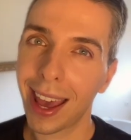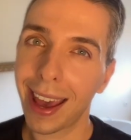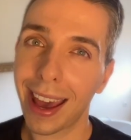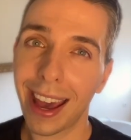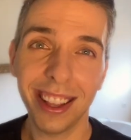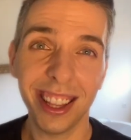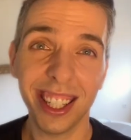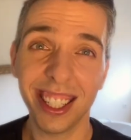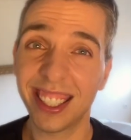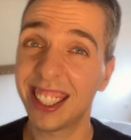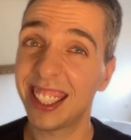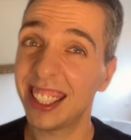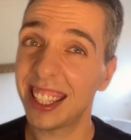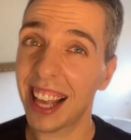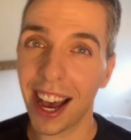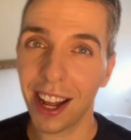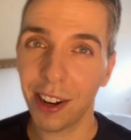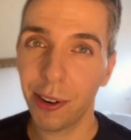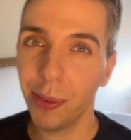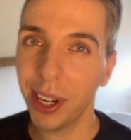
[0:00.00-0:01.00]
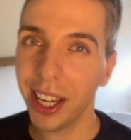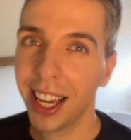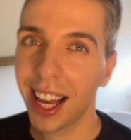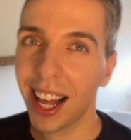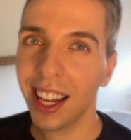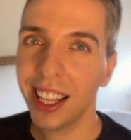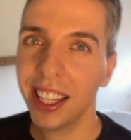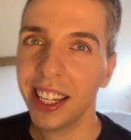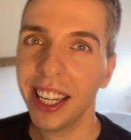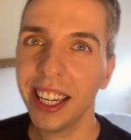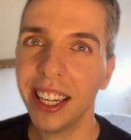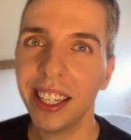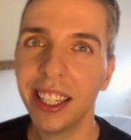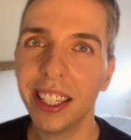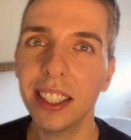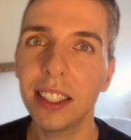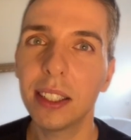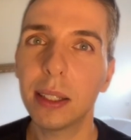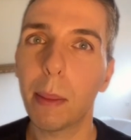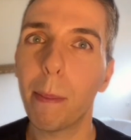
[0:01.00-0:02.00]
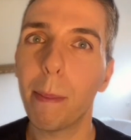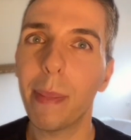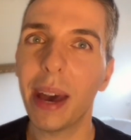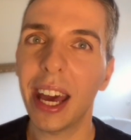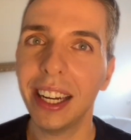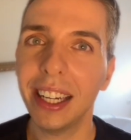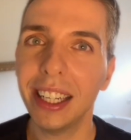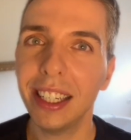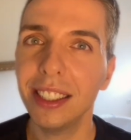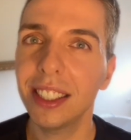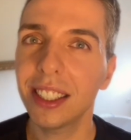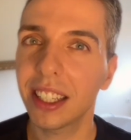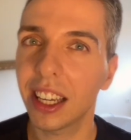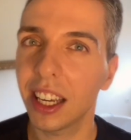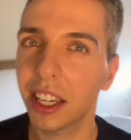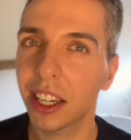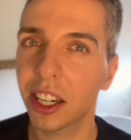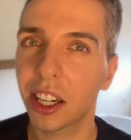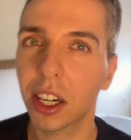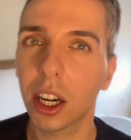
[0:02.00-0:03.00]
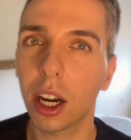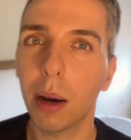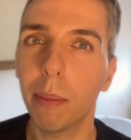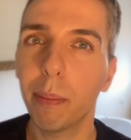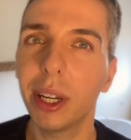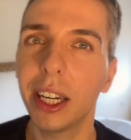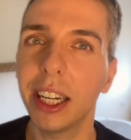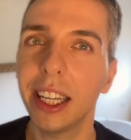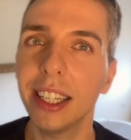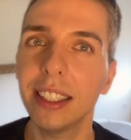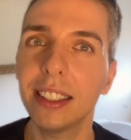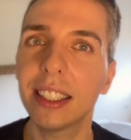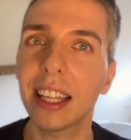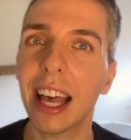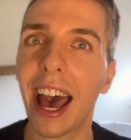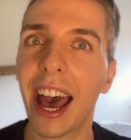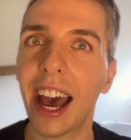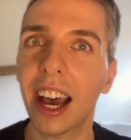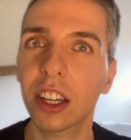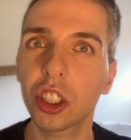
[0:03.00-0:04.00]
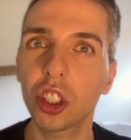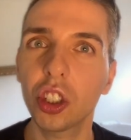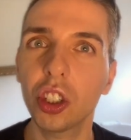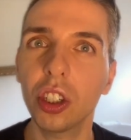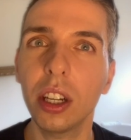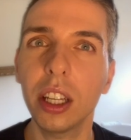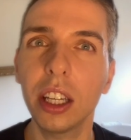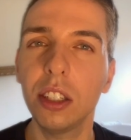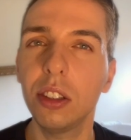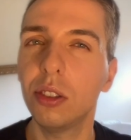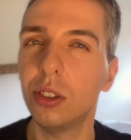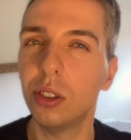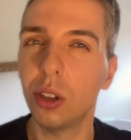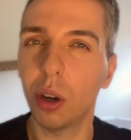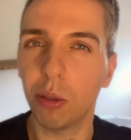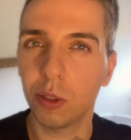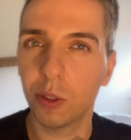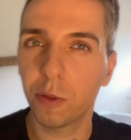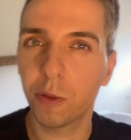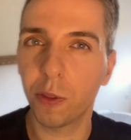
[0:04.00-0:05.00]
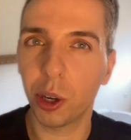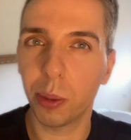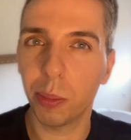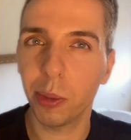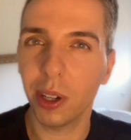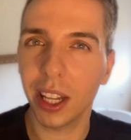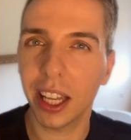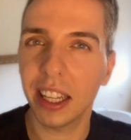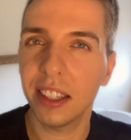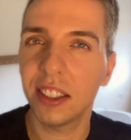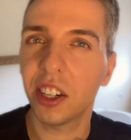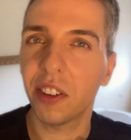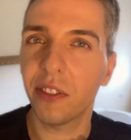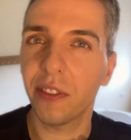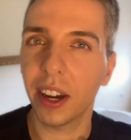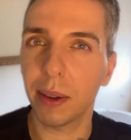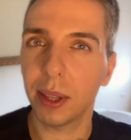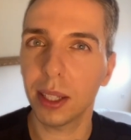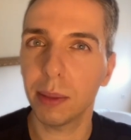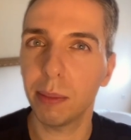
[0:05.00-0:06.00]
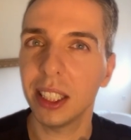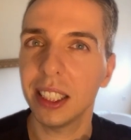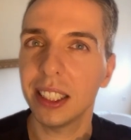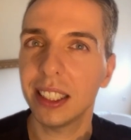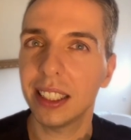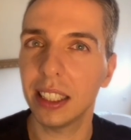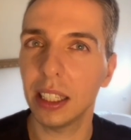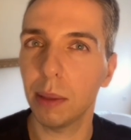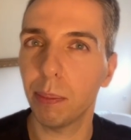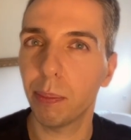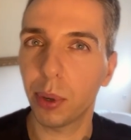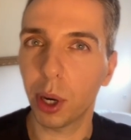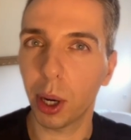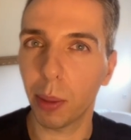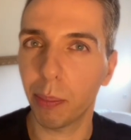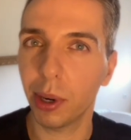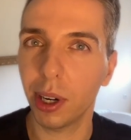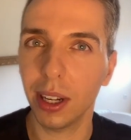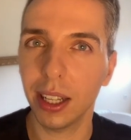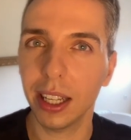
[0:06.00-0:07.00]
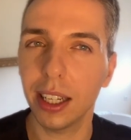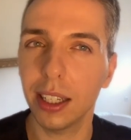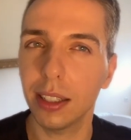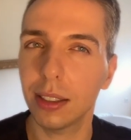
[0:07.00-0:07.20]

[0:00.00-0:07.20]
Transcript: And the sad reality is many skincare companies actually don't formulate their vitamin C properly,